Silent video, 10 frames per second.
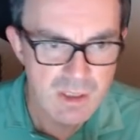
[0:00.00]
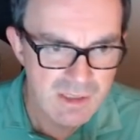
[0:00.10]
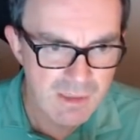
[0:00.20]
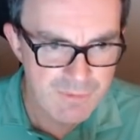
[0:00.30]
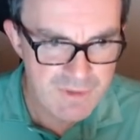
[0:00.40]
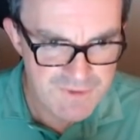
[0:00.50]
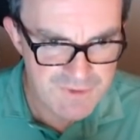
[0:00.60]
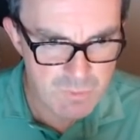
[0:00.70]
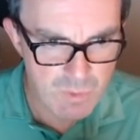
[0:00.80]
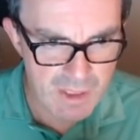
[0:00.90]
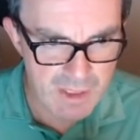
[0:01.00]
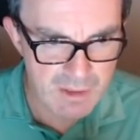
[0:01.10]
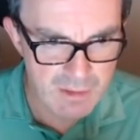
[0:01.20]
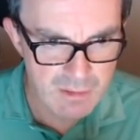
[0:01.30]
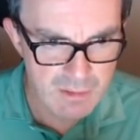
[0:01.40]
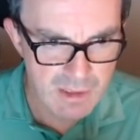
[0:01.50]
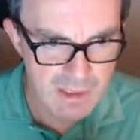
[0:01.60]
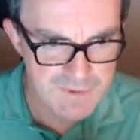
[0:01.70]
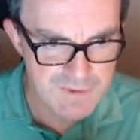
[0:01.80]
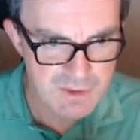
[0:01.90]
Now this square
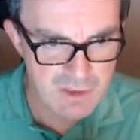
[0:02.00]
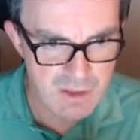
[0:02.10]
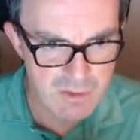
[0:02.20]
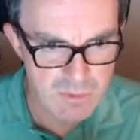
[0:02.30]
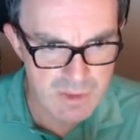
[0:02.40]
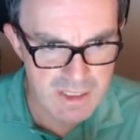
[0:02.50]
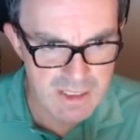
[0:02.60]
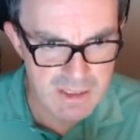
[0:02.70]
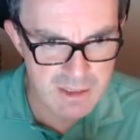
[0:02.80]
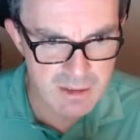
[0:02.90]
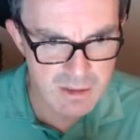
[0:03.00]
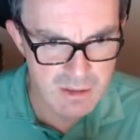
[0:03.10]
has to go in